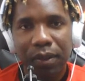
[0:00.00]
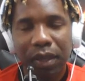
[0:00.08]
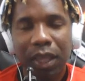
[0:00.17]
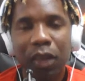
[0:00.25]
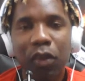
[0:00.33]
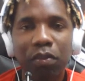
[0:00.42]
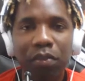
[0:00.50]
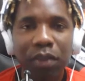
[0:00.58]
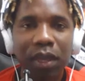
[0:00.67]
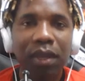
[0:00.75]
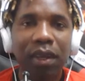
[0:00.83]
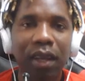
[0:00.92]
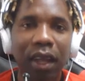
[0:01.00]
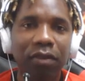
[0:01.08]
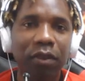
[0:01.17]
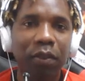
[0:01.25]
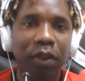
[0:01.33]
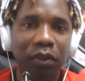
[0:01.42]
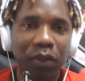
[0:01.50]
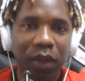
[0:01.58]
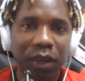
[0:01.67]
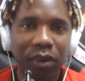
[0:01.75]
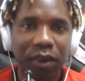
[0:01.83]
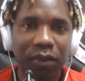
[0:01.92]
It don't mean that everybody will
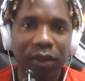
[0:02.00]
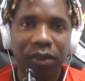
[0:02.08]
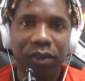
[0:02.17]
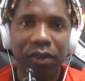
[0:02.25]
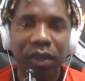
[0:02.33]
agree with you.